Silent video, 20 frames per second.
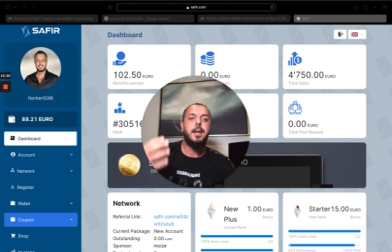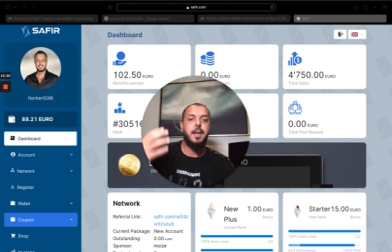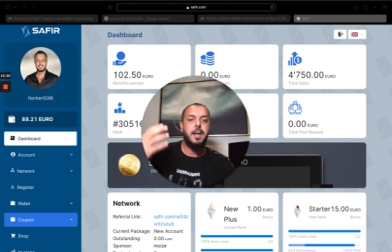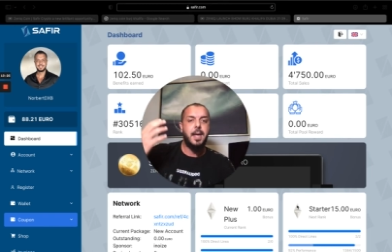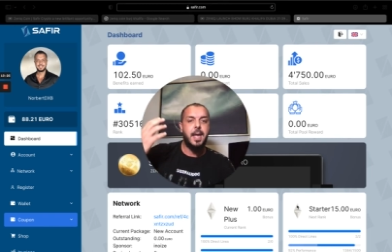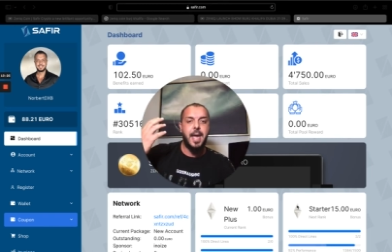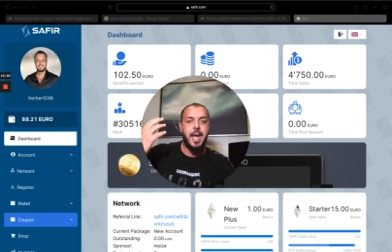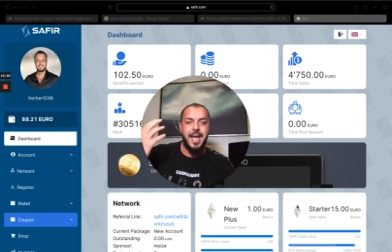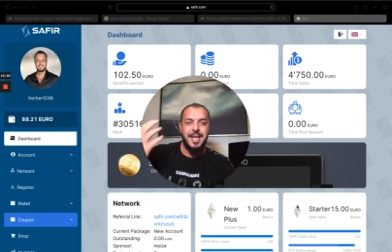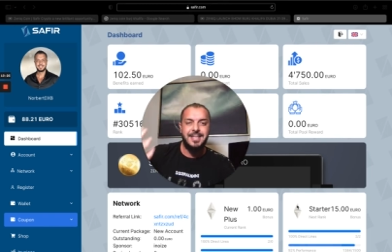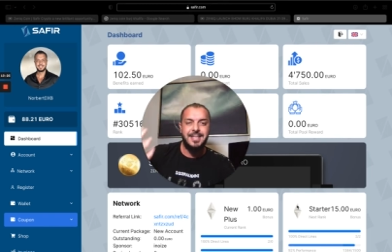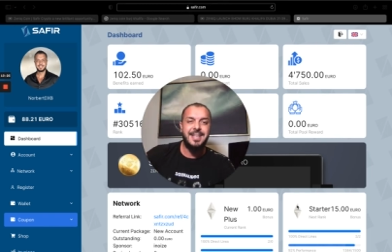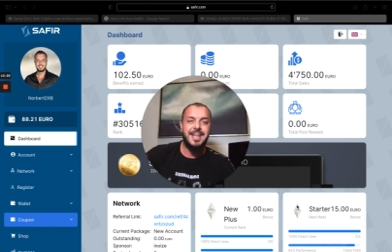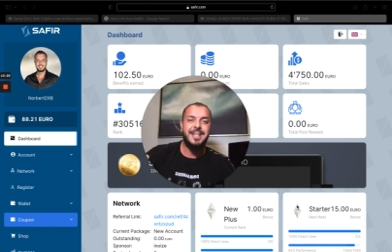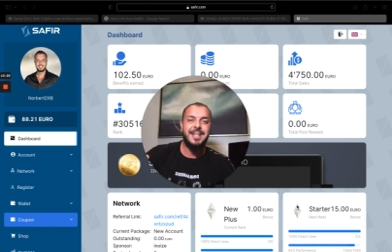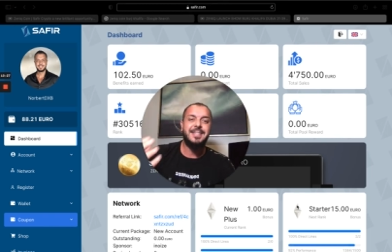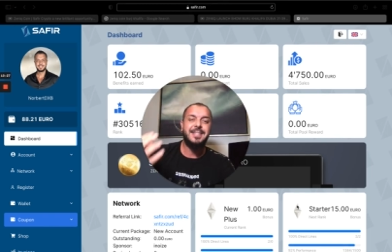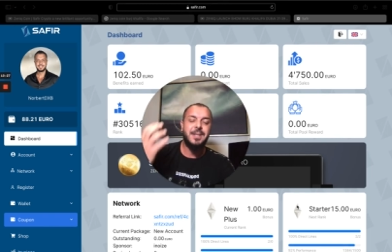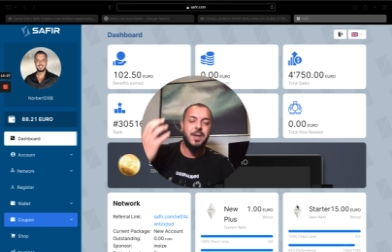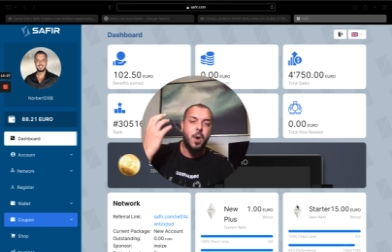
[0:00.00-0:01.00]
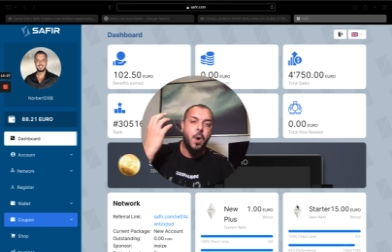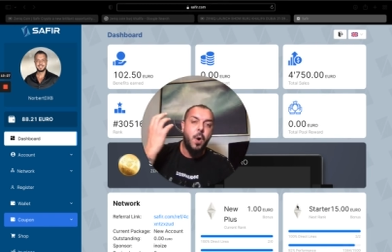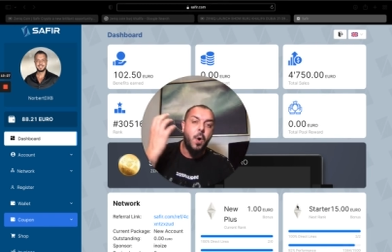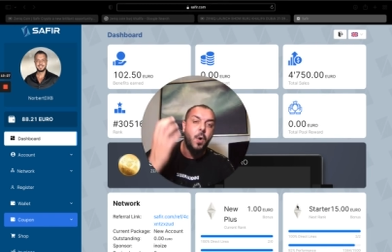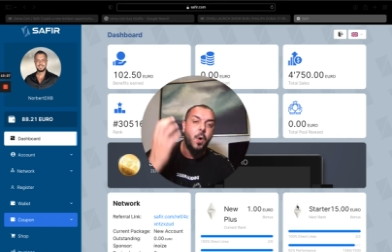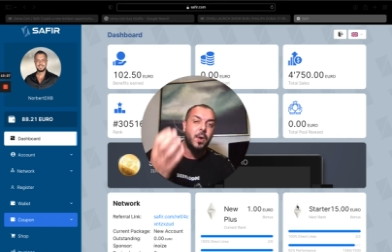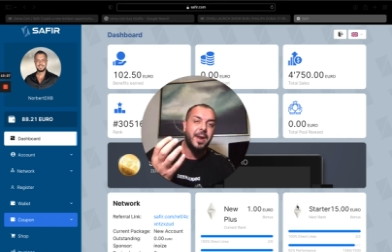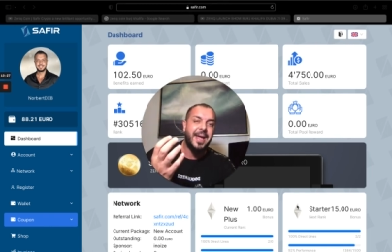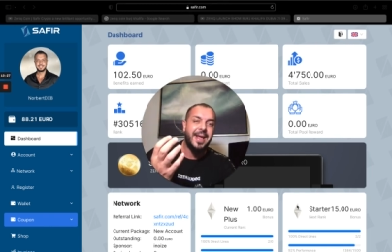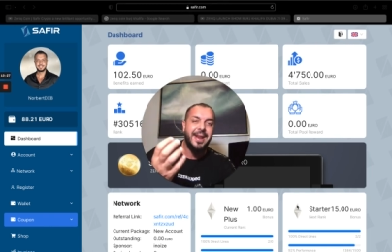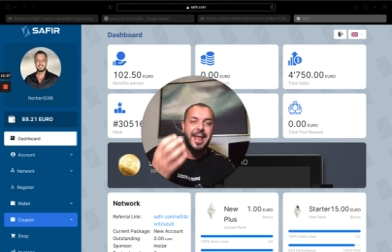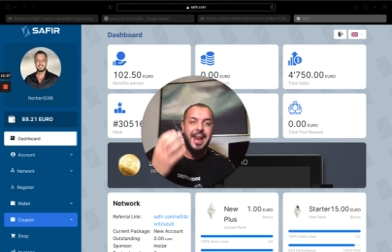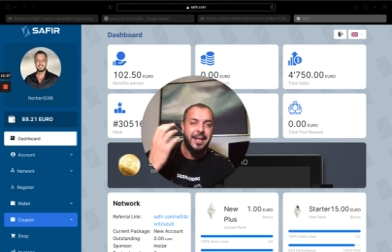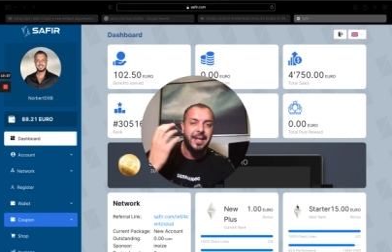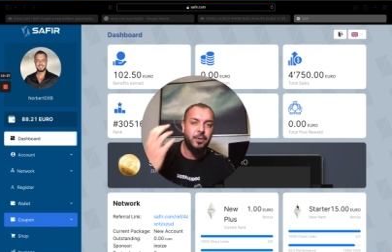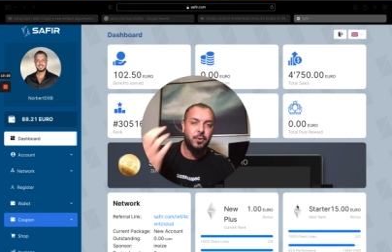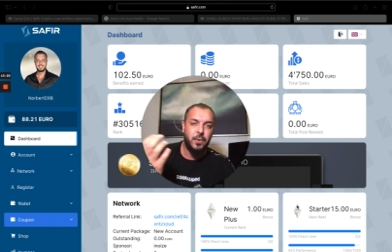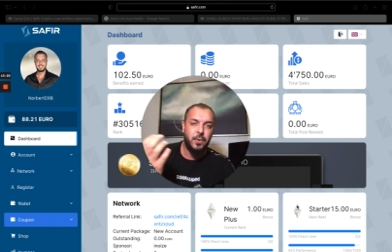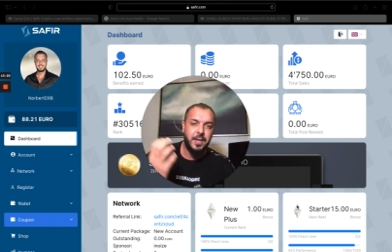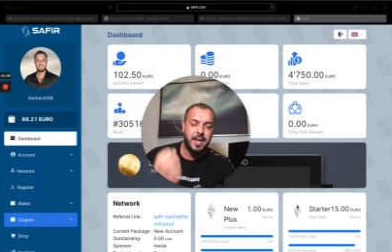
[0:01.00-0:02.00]
assets online,
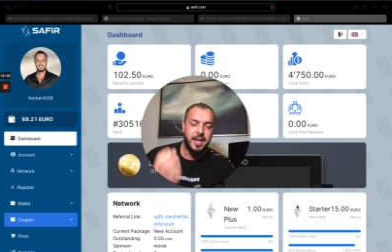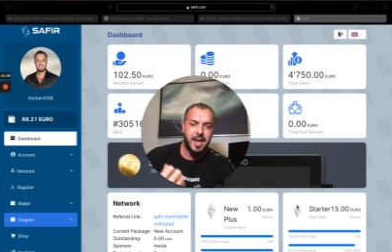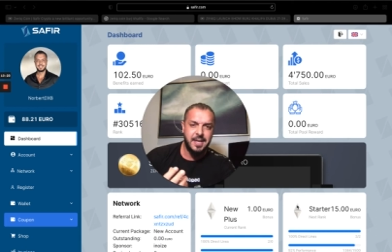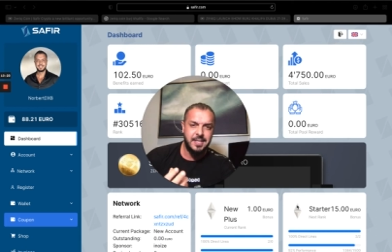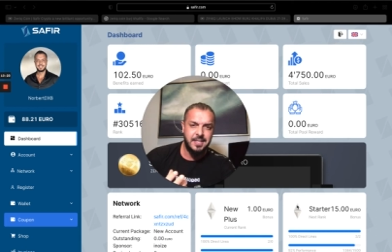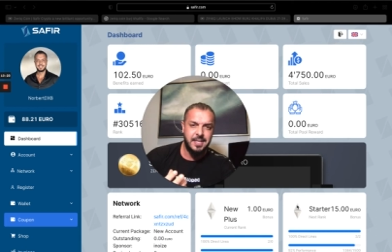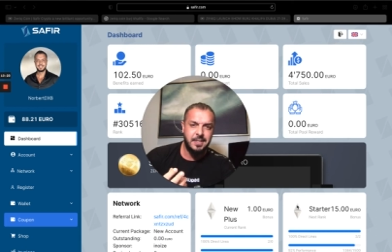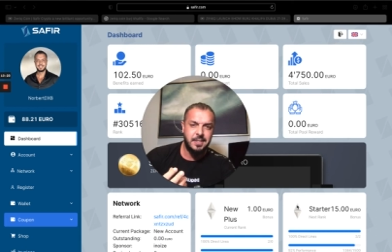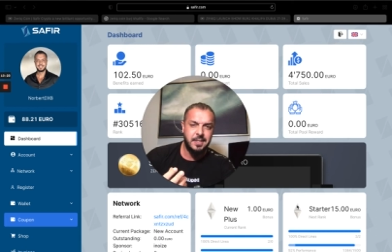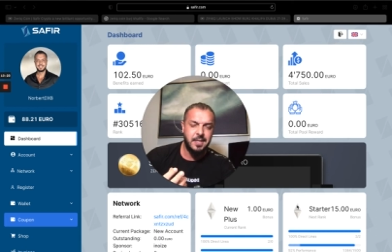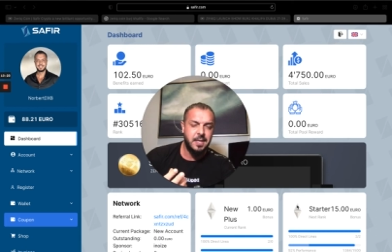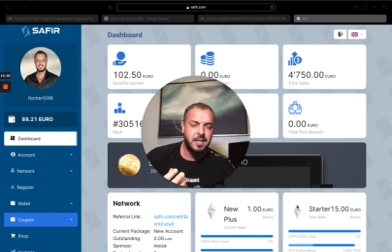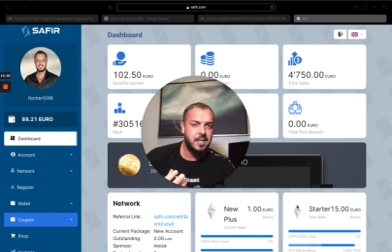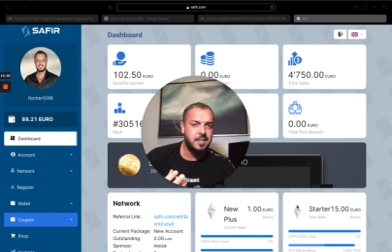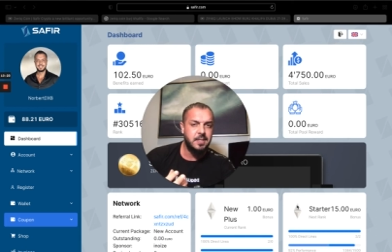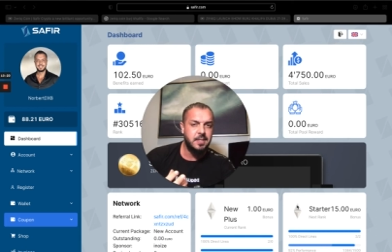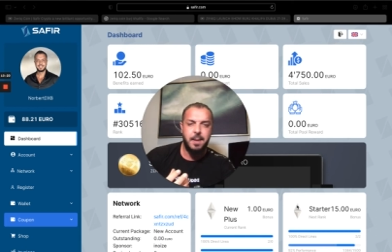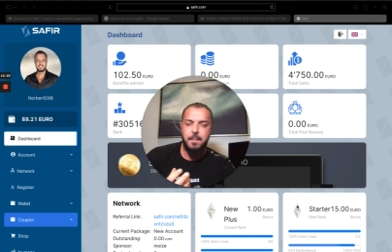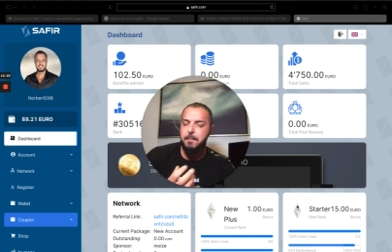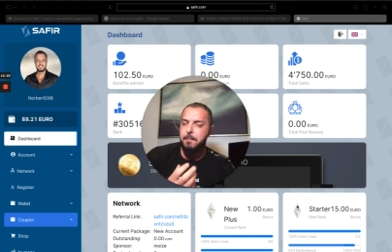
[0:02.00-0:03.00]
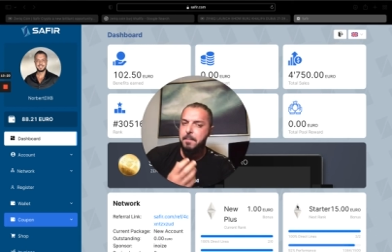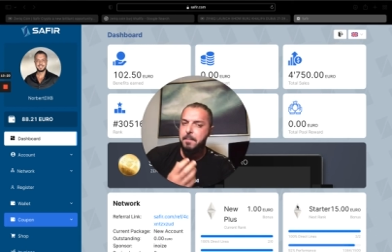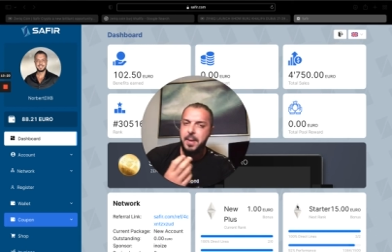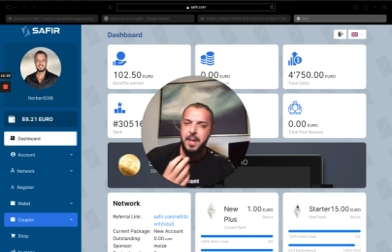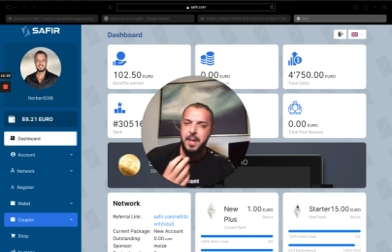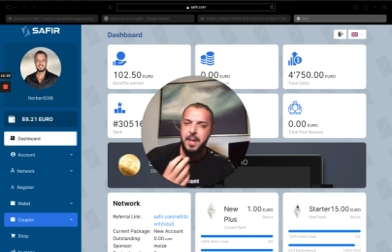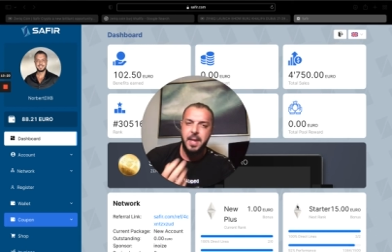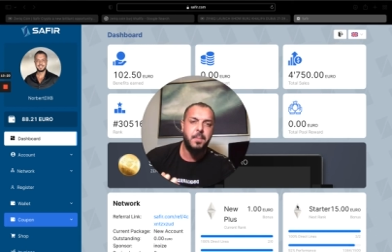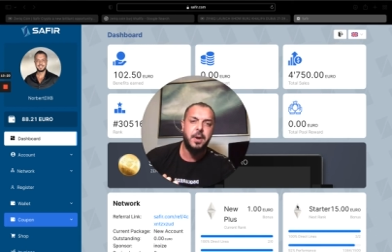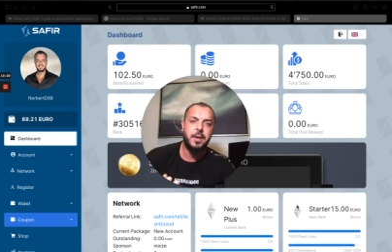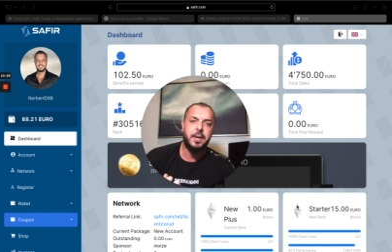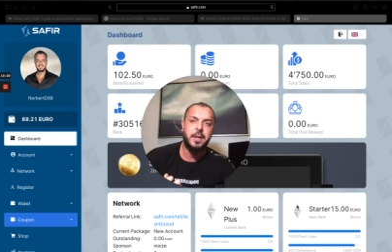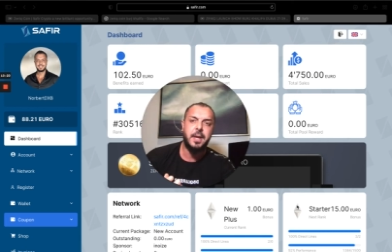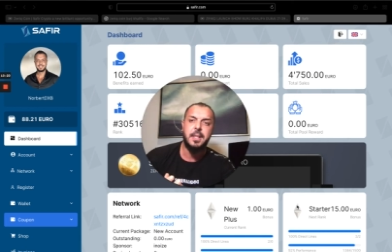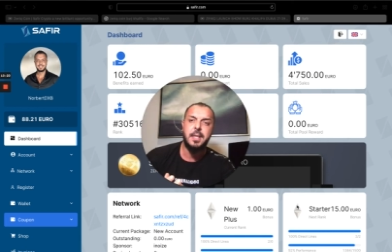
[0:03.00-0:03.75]
electronic assets, and that's a big market.